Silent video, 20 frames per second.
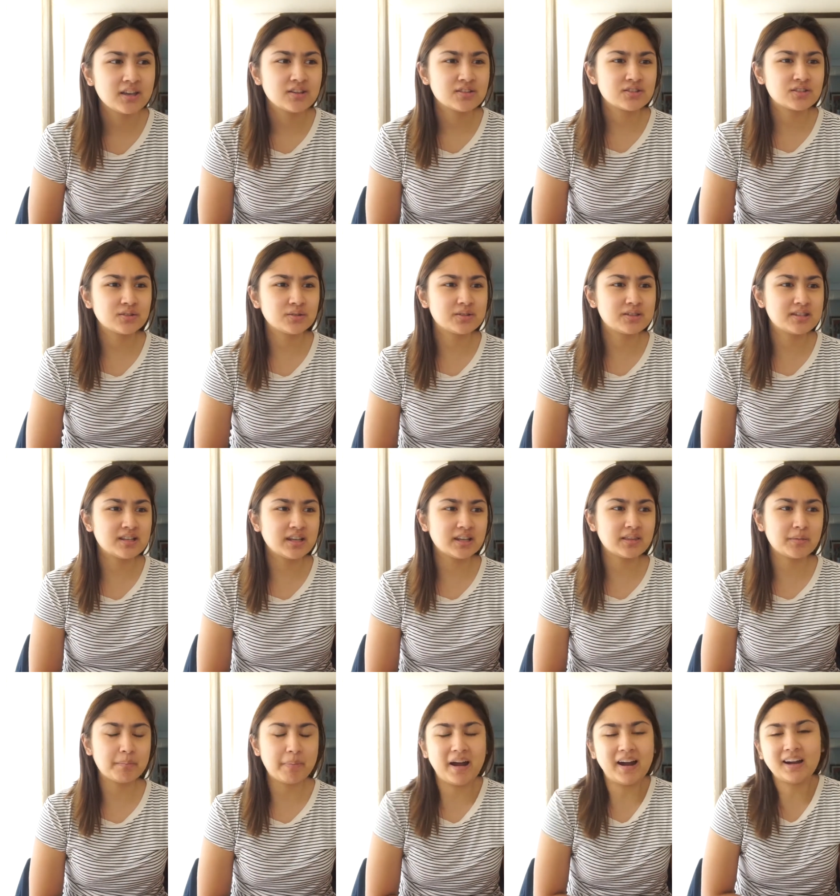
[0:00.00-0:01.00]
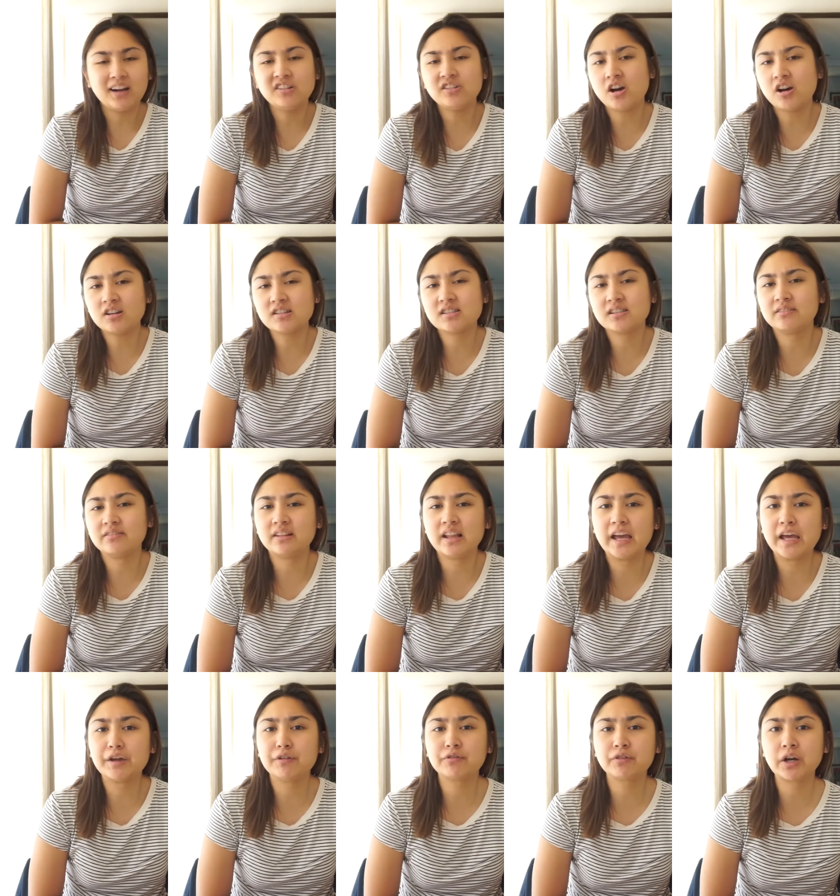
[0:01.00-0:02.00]
So it's like the paradox of
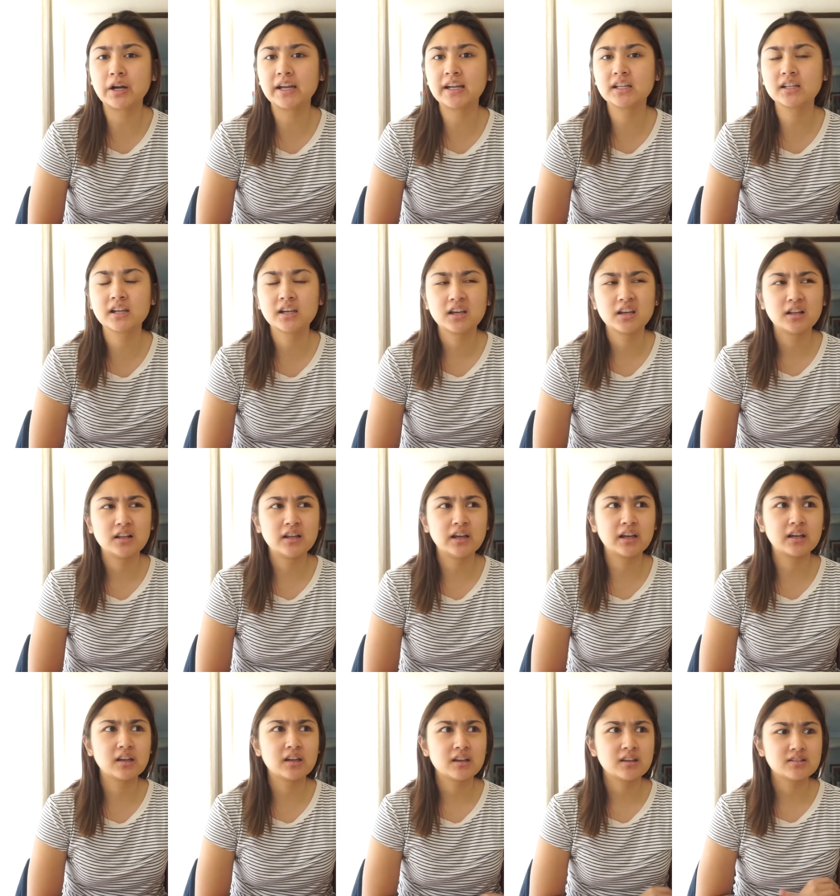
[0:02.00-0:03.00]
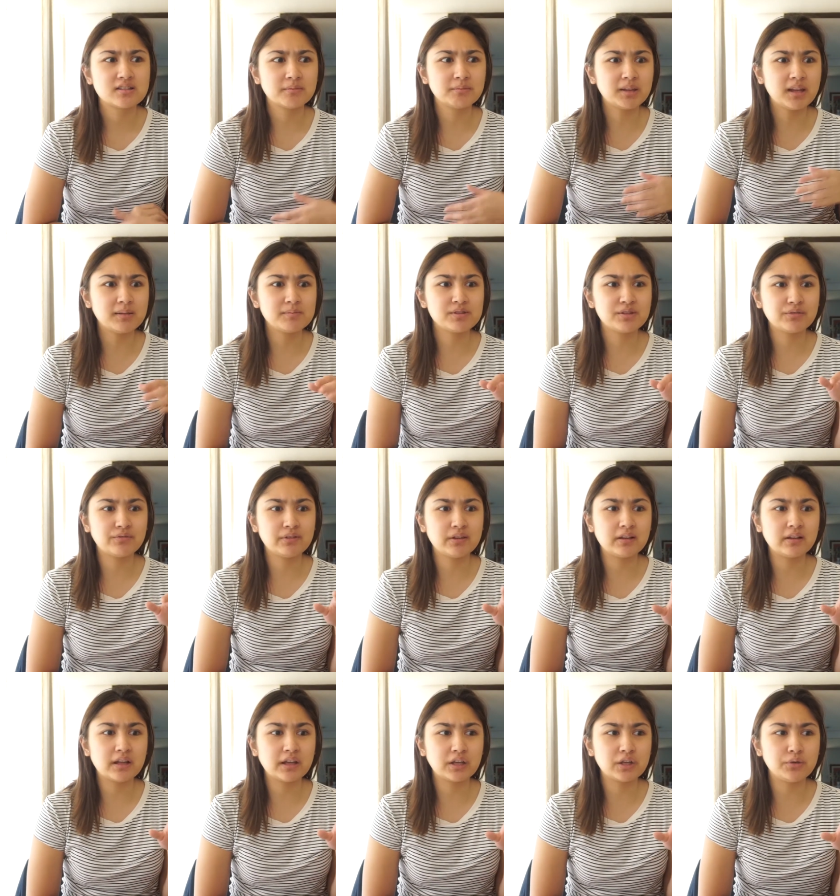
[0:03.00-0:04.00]
life, right? Like, sometimes you
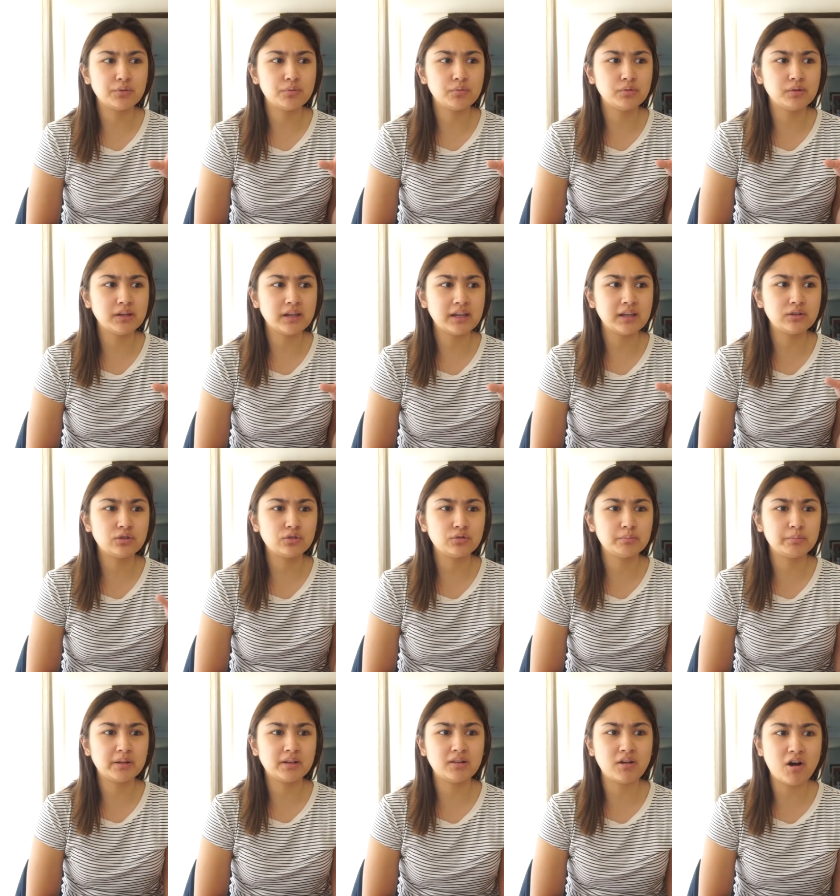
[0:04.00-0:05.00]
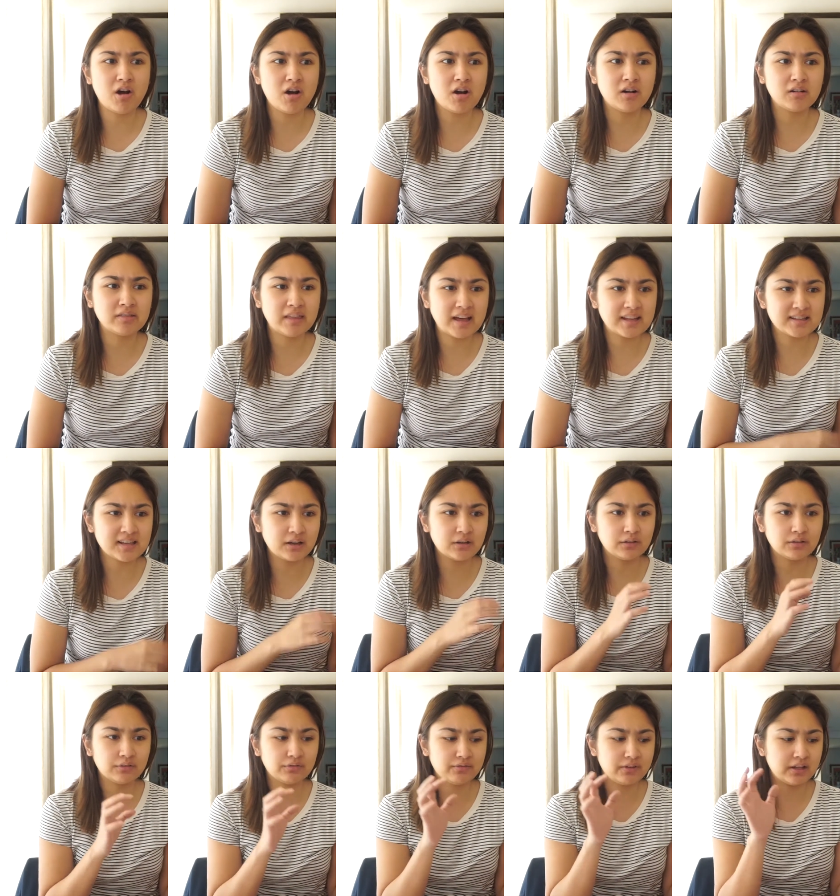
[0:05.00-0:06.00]
feel like you need to belong, that's how
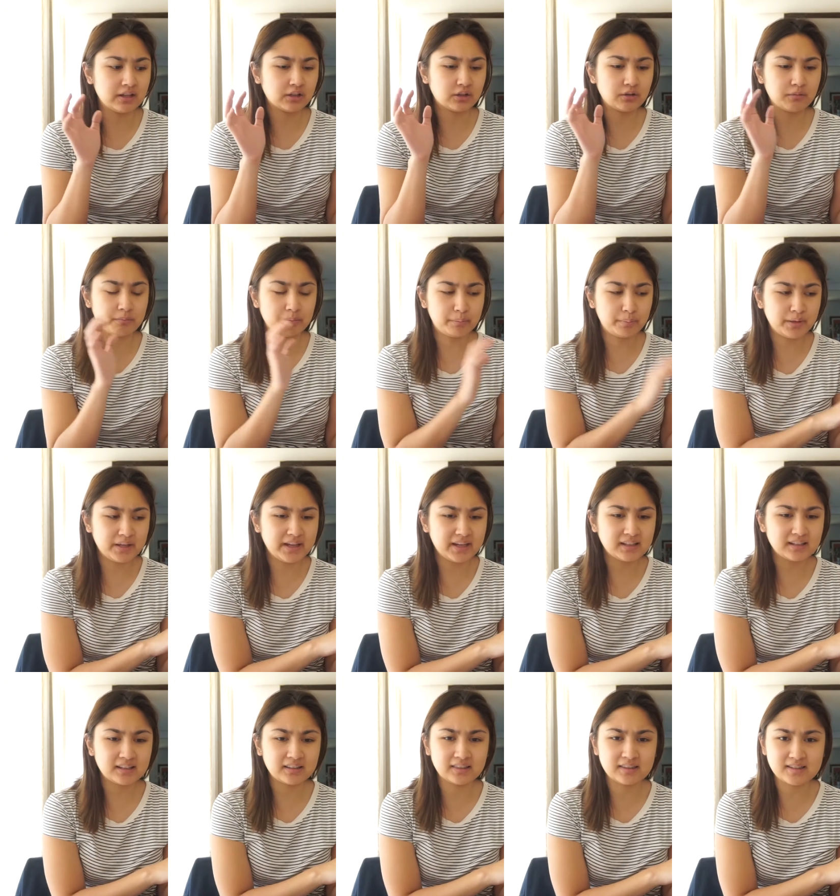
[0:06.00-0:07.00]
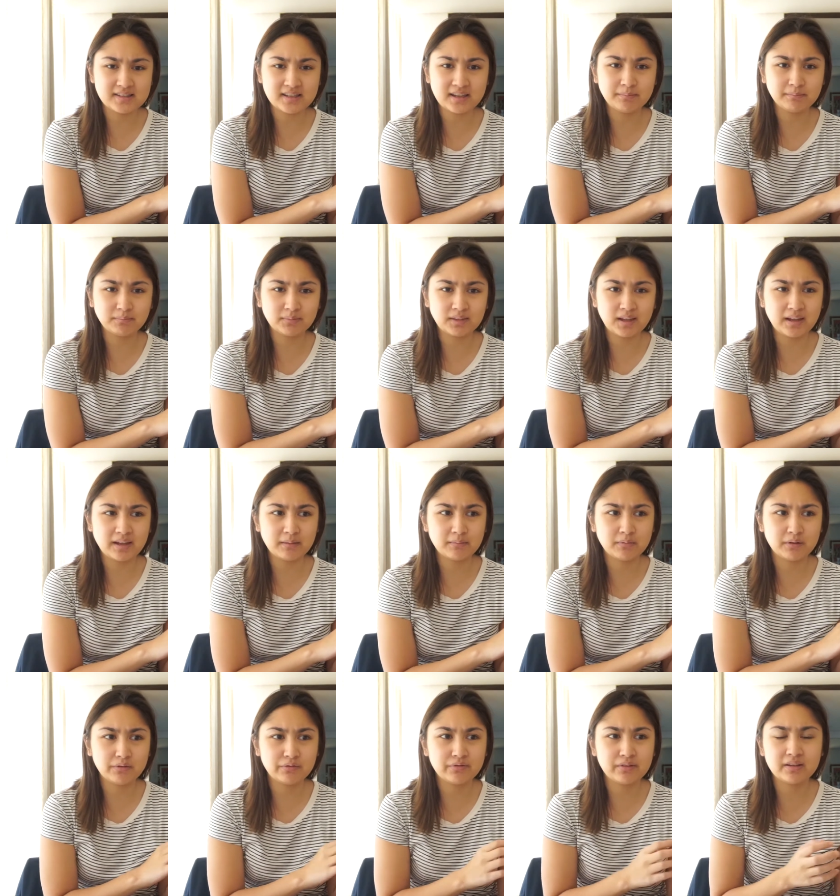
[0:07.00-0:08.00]
to feel complete. At the same
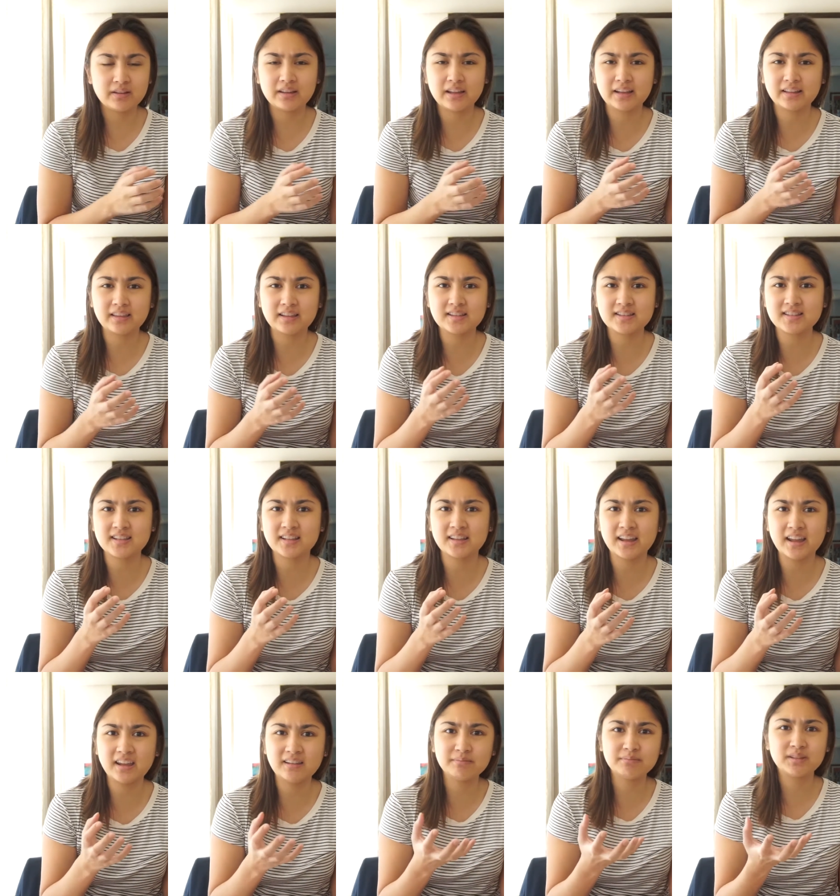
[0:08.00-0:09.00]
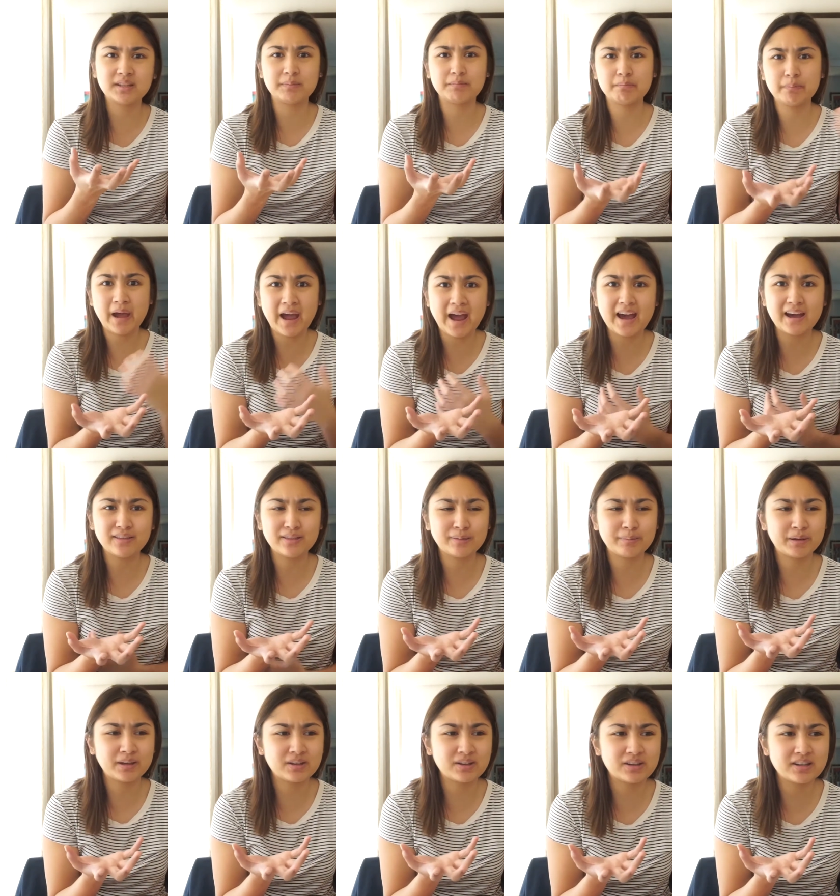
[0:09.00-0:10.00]
time, you feel like that's an empty path
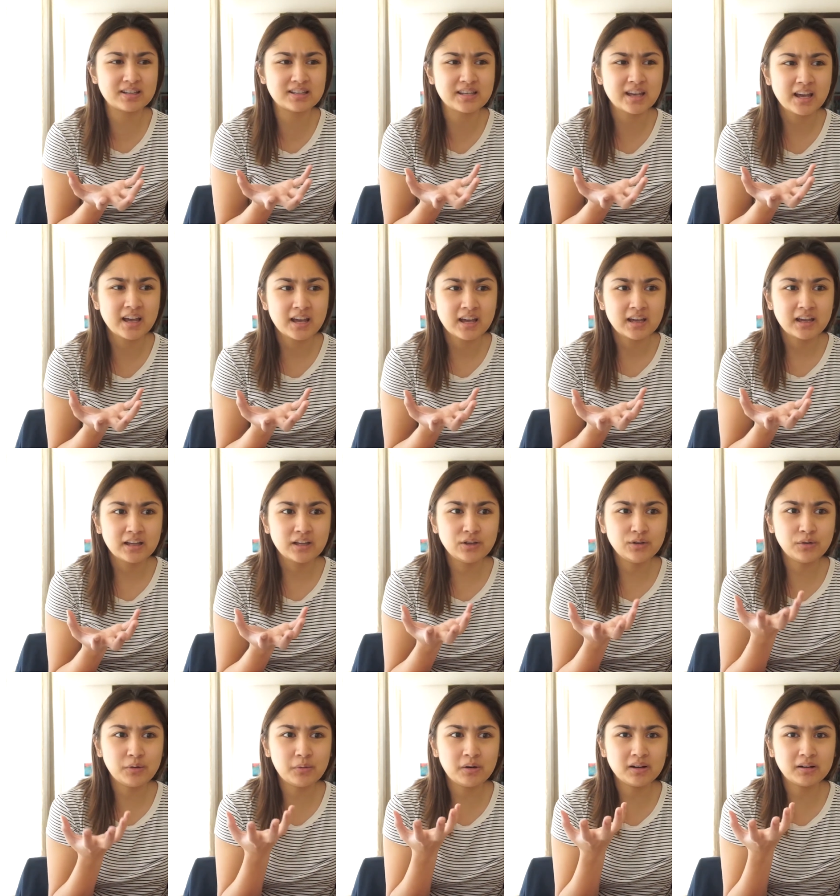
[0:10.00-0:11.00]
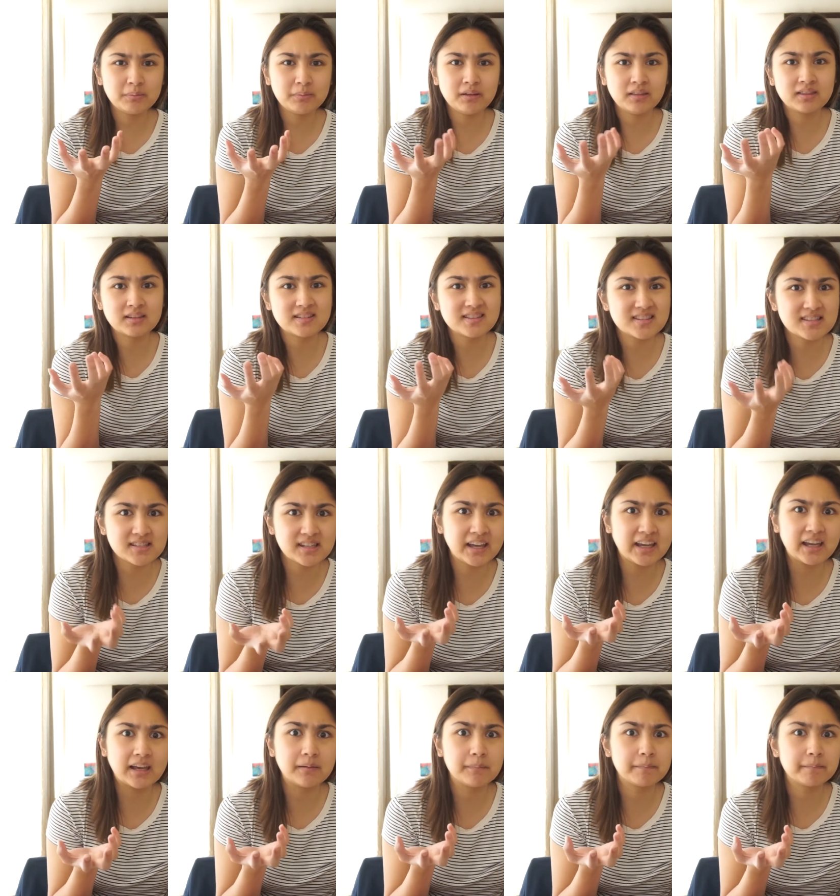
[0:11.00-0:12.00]
because you don't want to be the
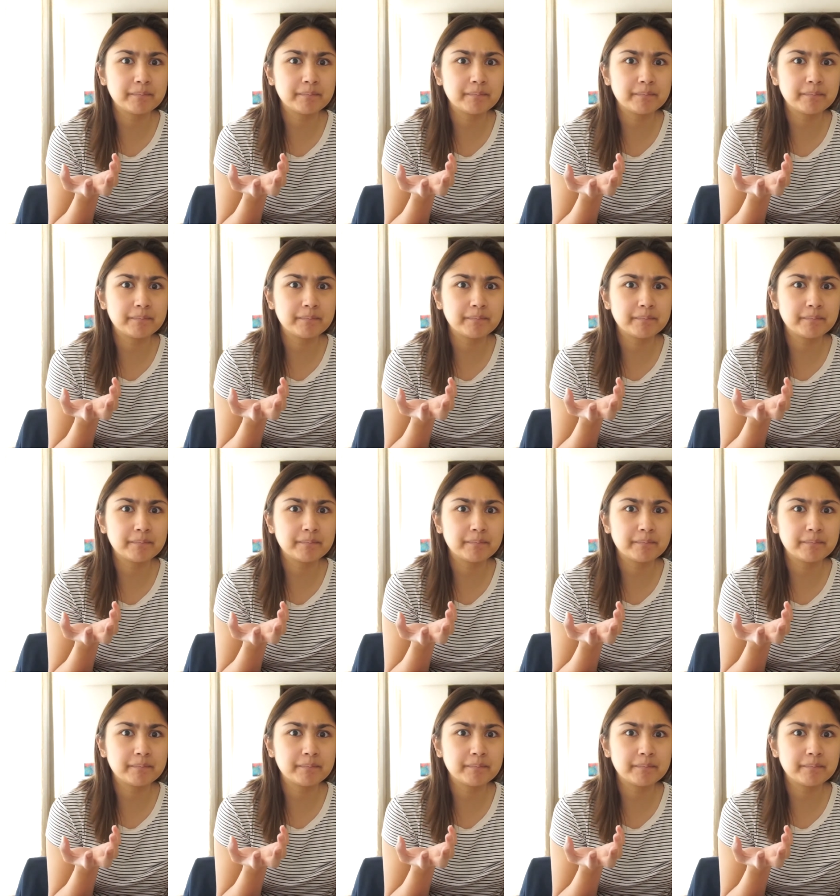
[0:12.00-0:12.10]
same.